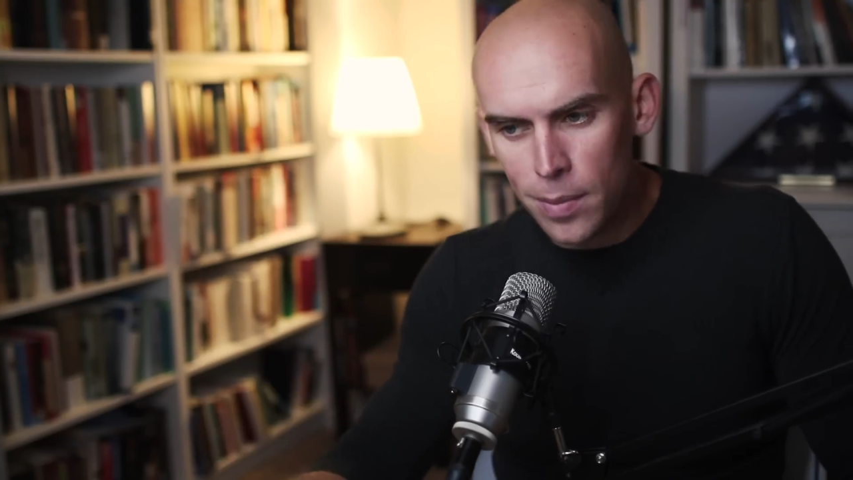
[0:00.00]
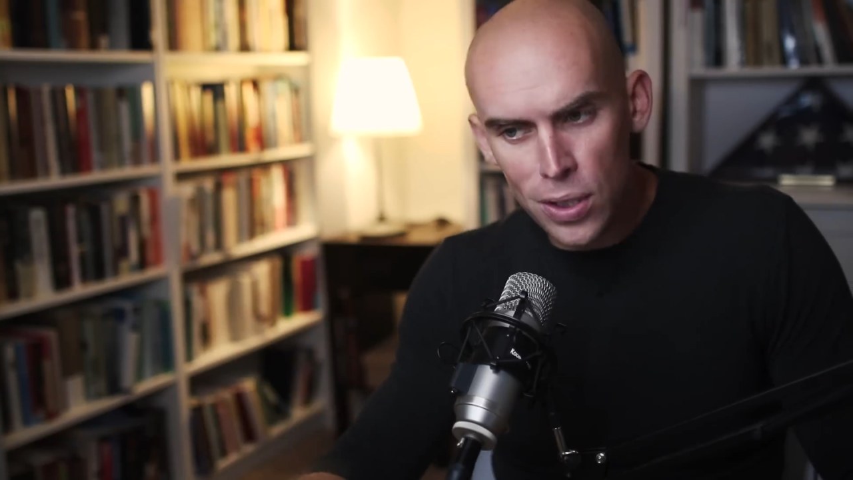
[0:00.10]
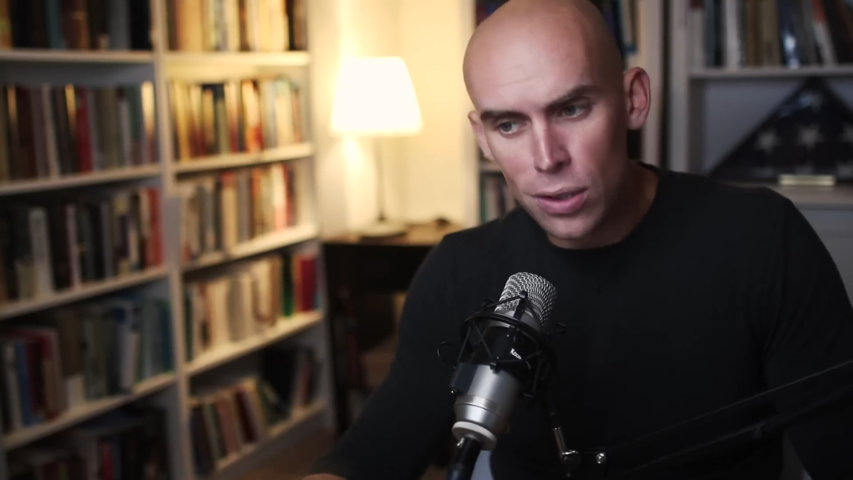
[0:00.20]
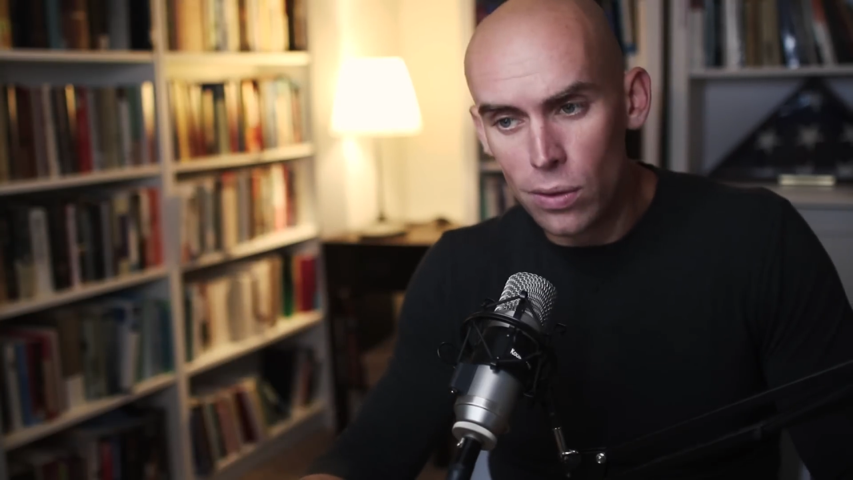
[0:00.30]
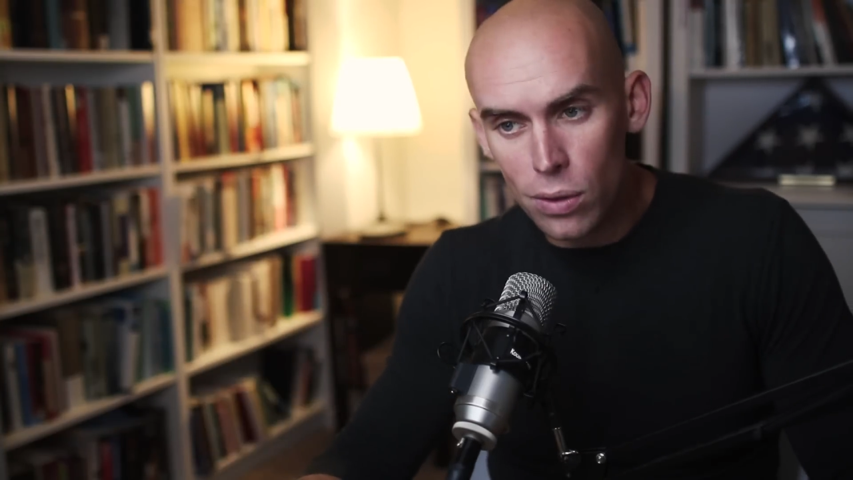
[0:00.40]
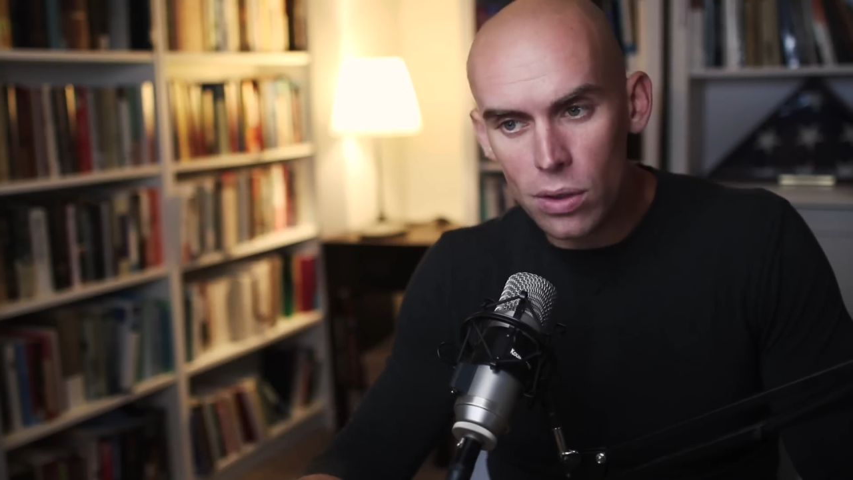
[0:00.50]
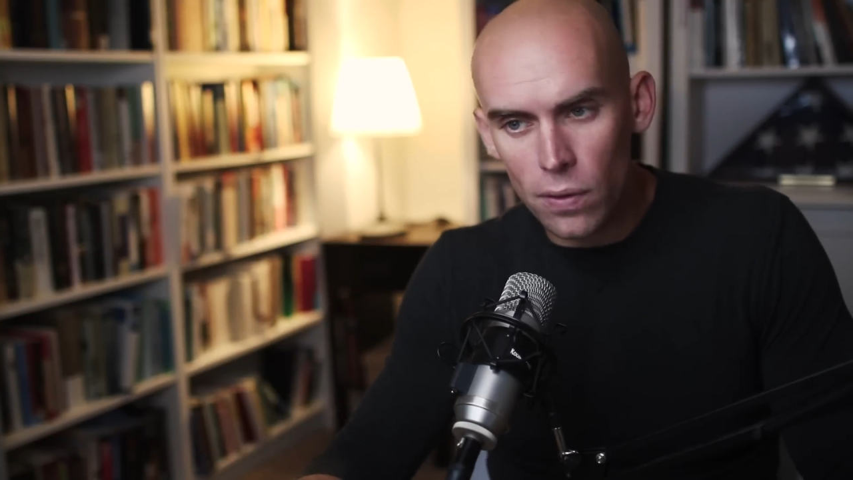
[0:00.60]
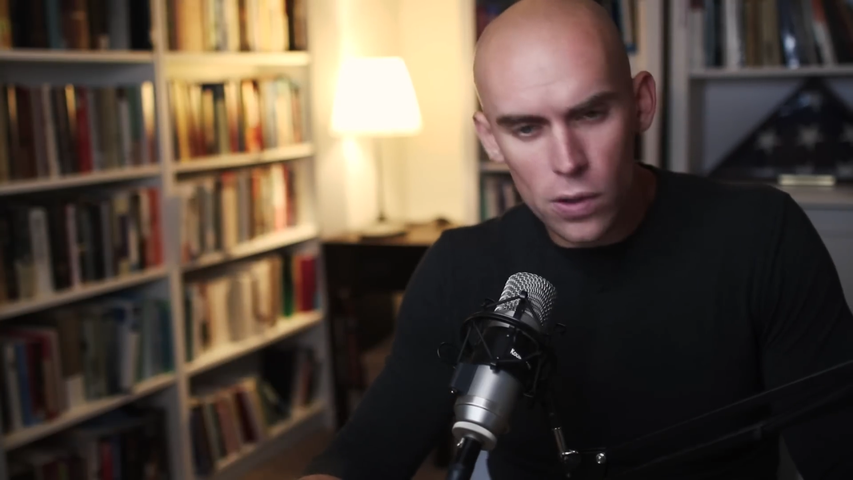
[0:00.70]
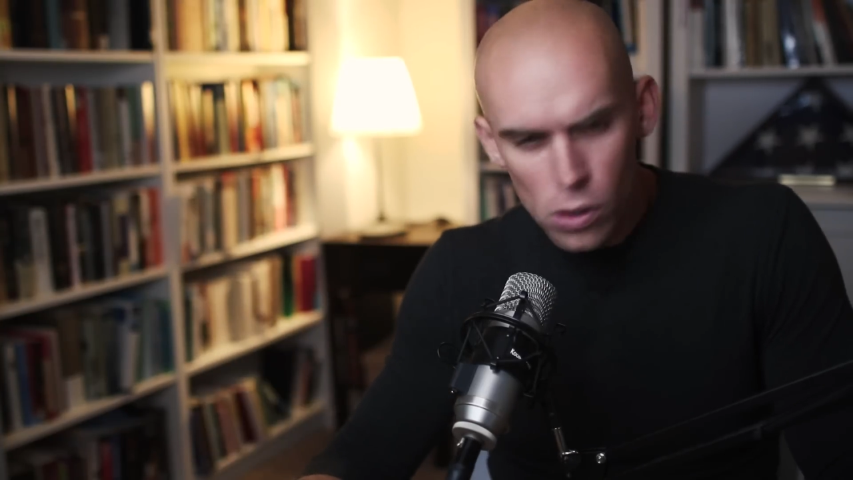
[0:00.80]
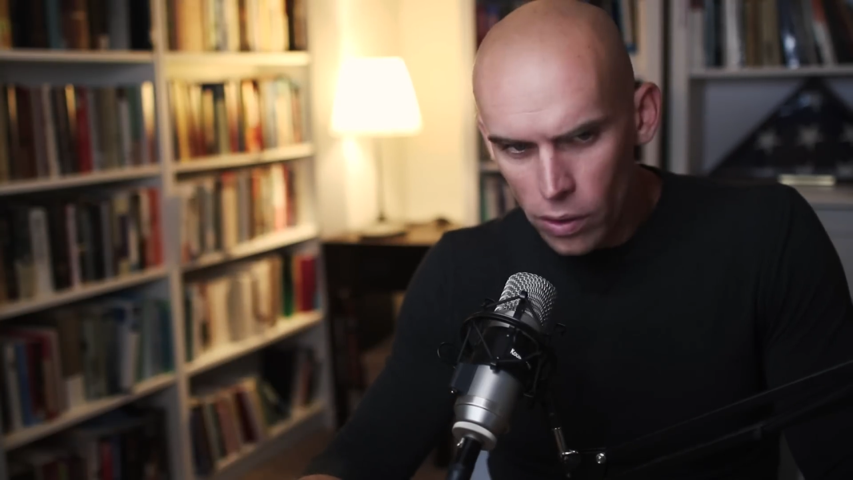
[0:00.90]
such a loser
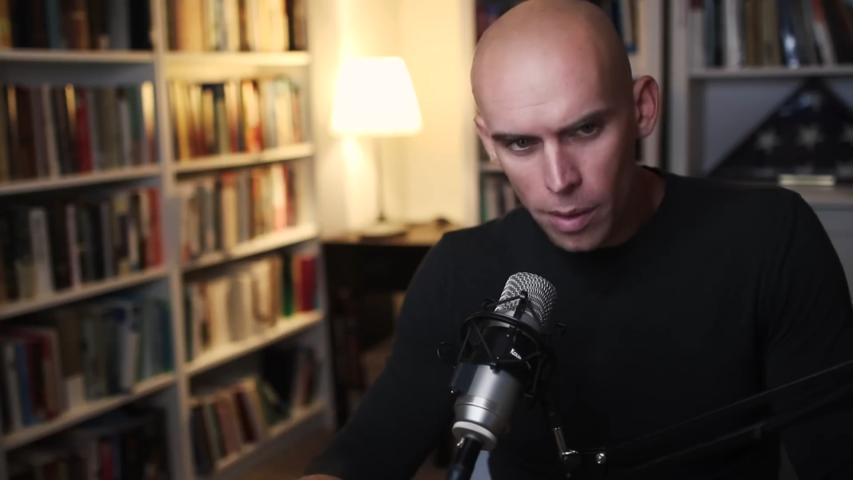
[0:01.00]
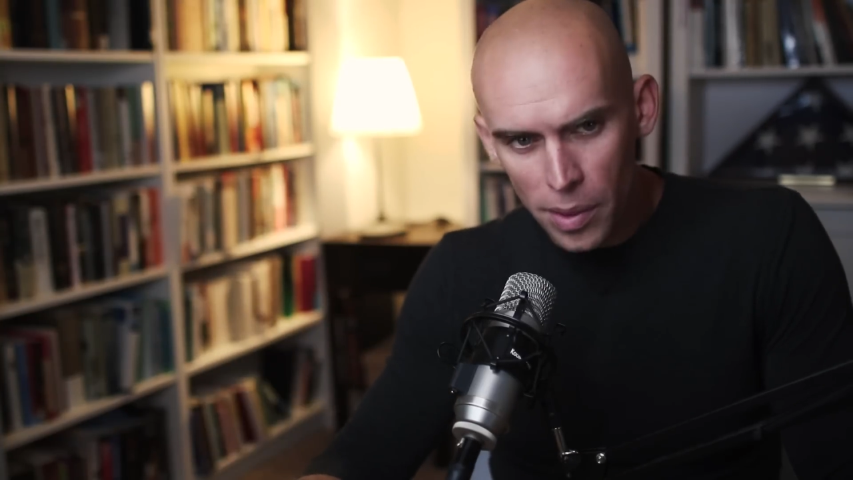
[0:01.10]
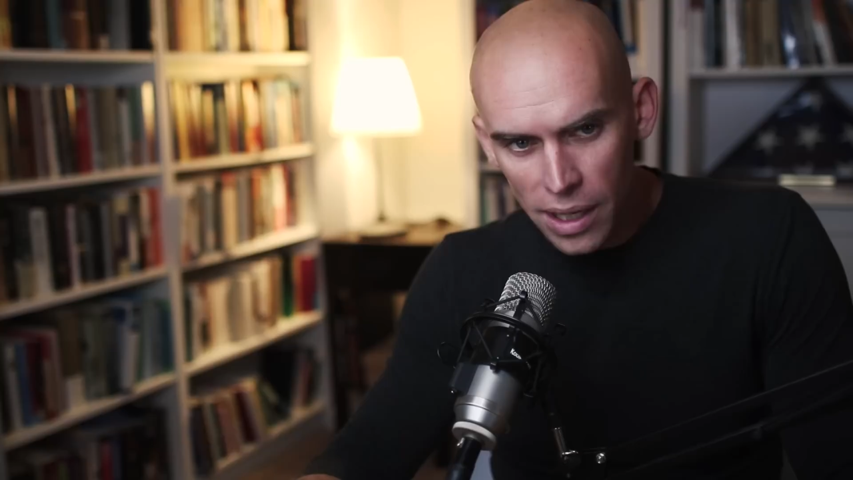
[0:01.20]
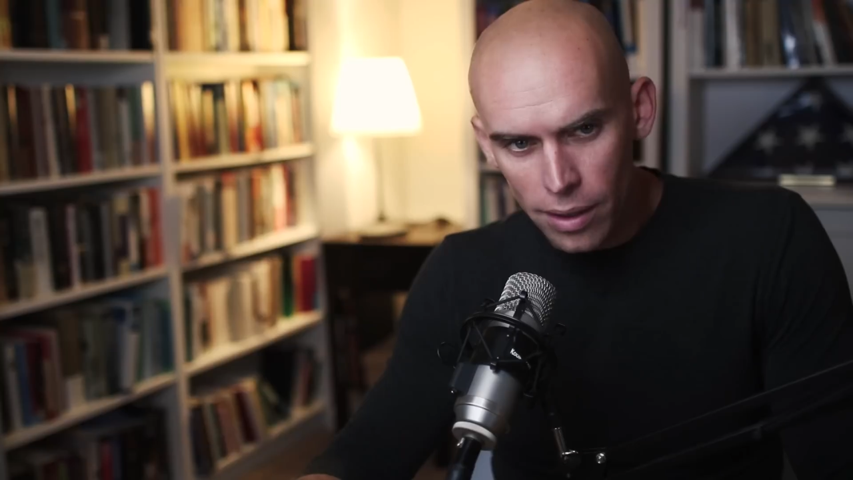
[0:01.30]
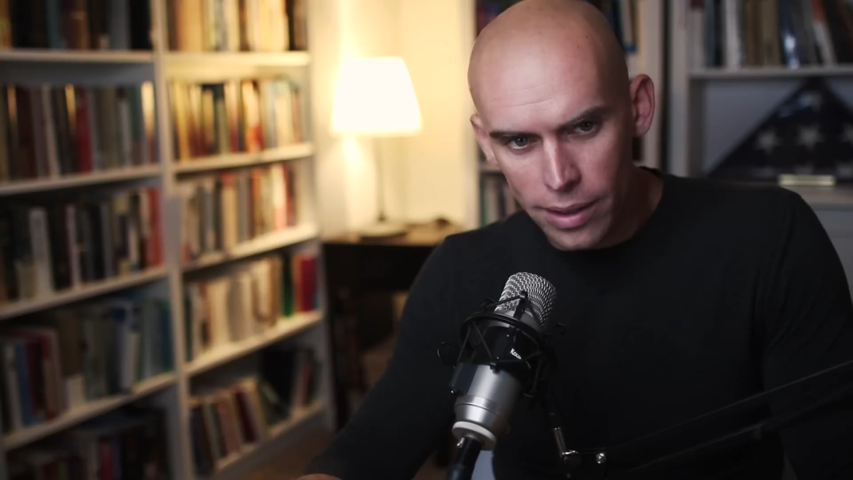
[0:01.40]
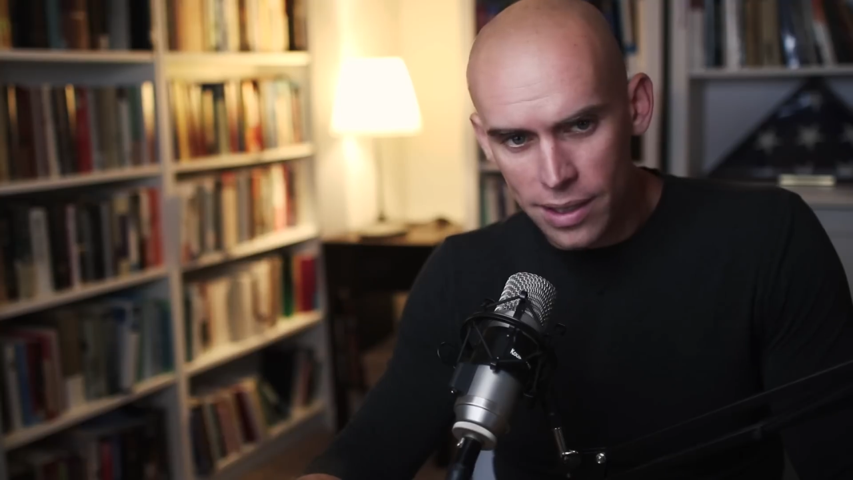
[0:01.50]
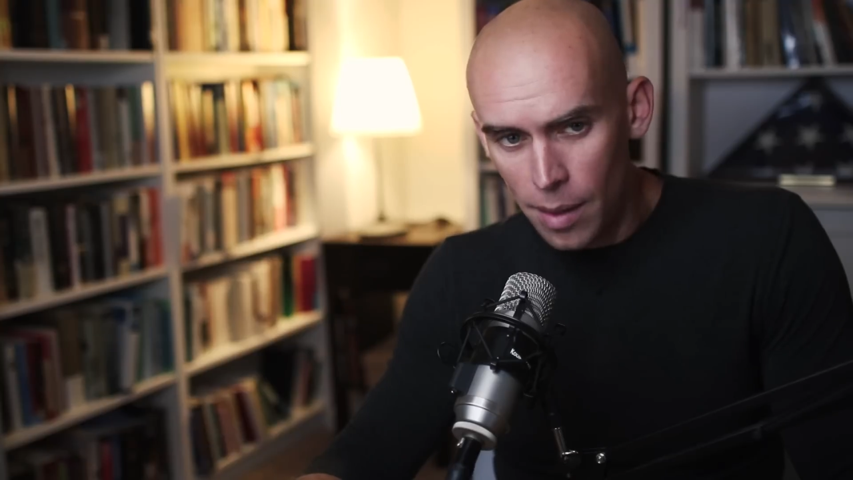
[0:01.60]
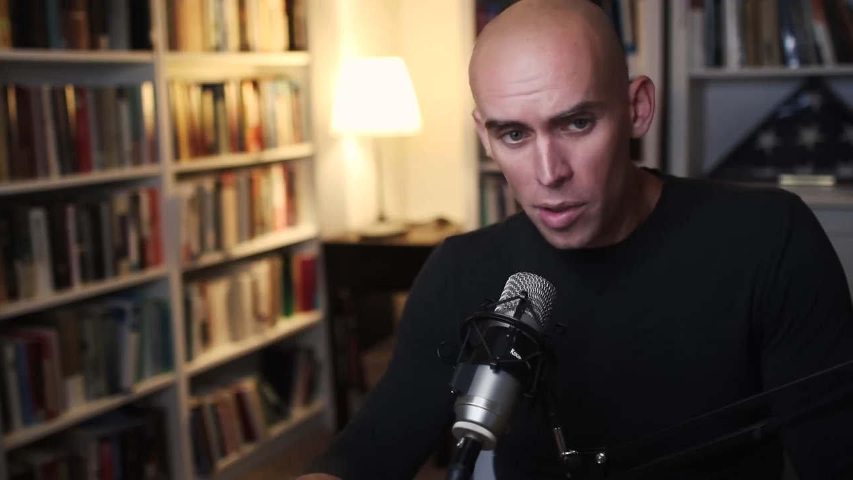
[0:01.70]
for showing up late all the time,